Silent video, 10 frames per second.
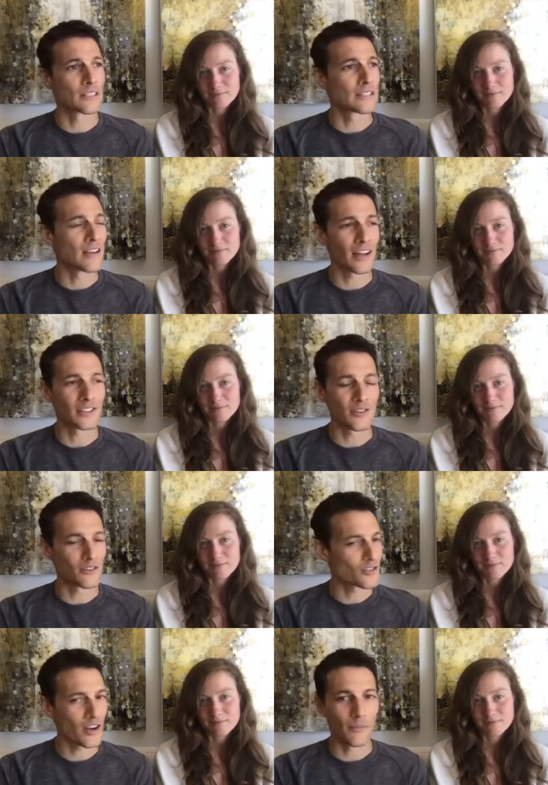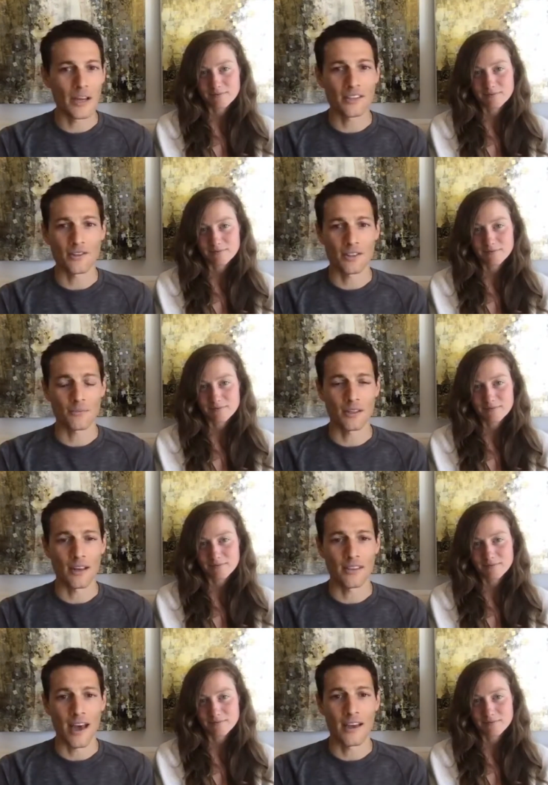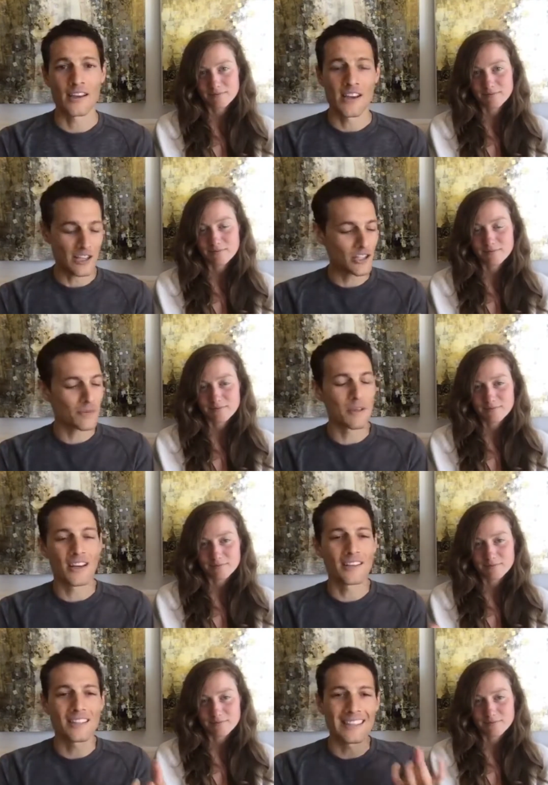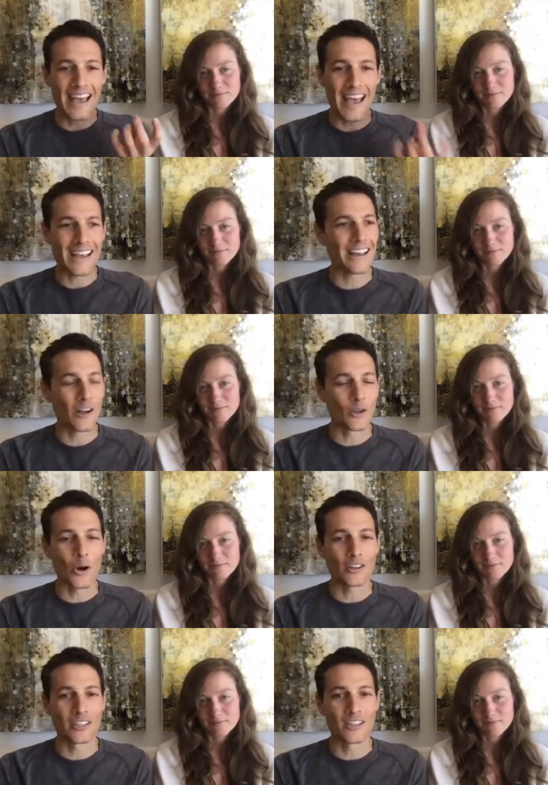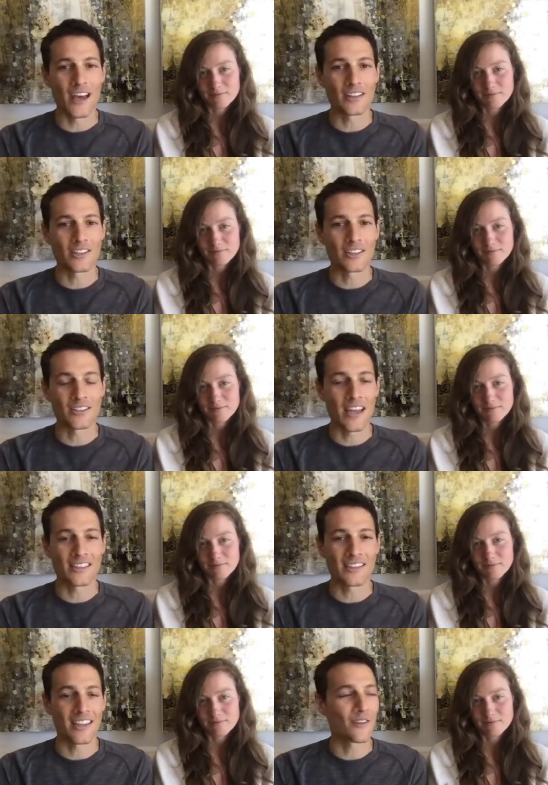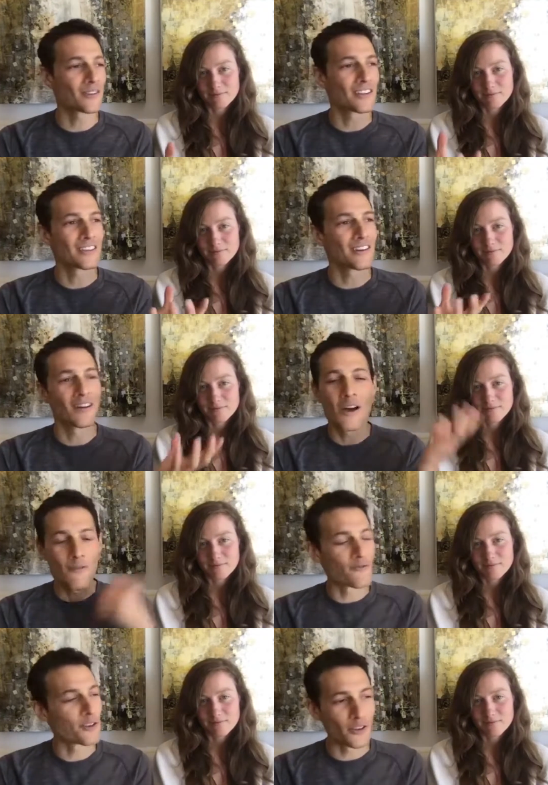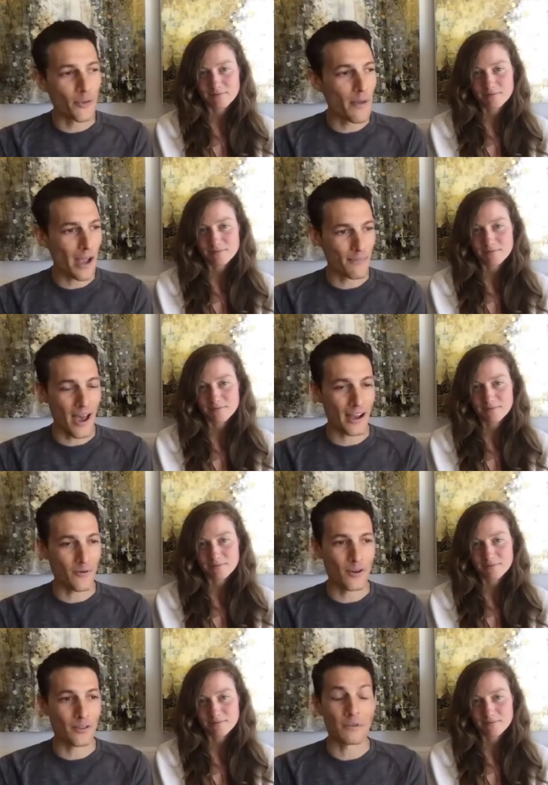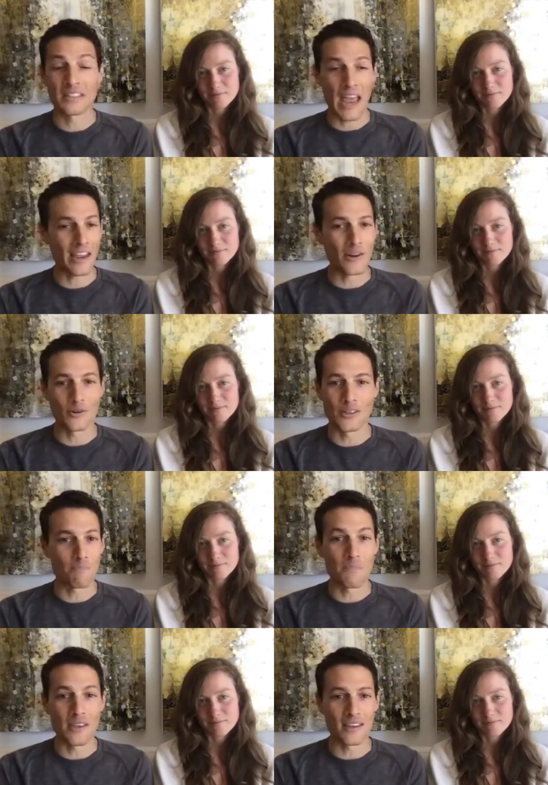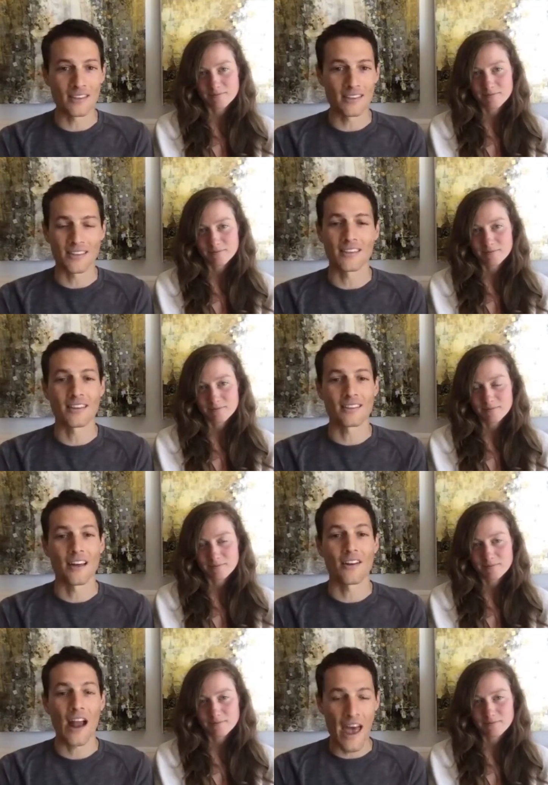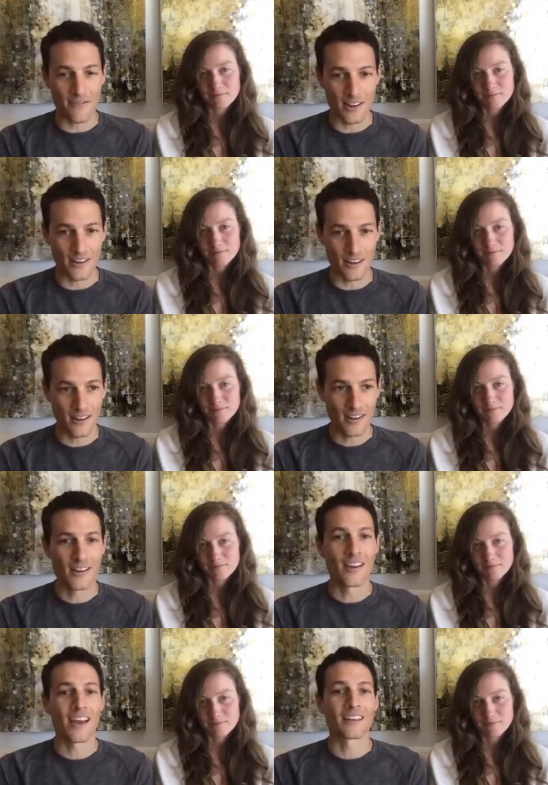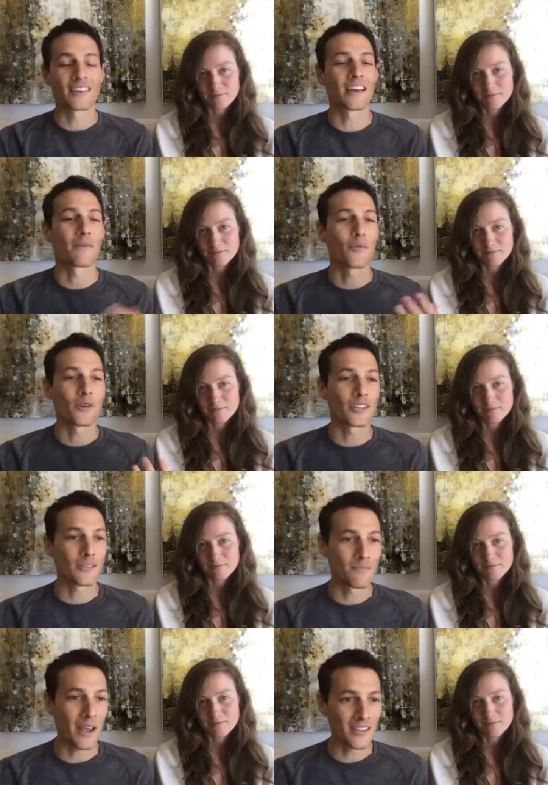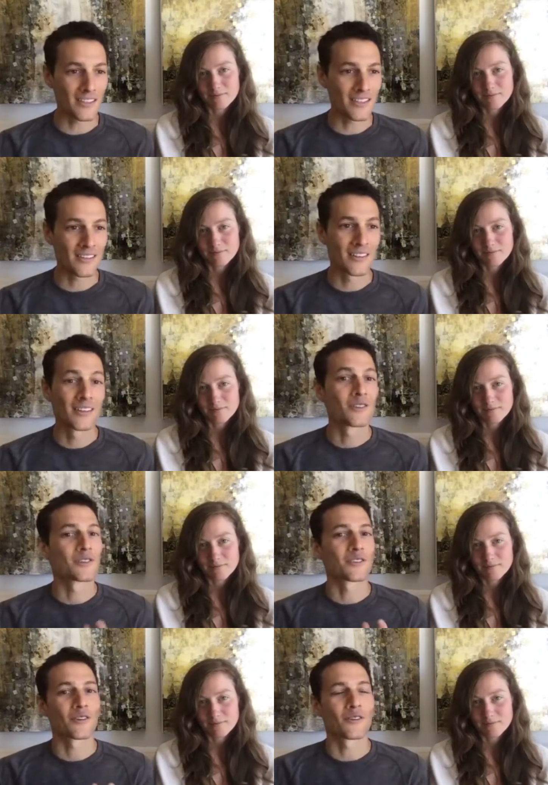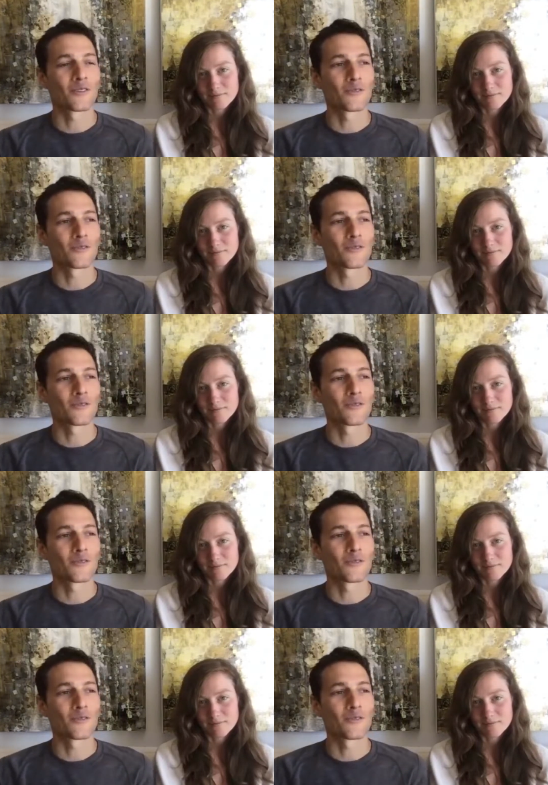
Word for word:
Speaker 1: nuts or trail mix or something like that is just because it's calorically dense. dense. They don't need to fill their backpack with potatoes and beans and things that are heavier and take up more space. So,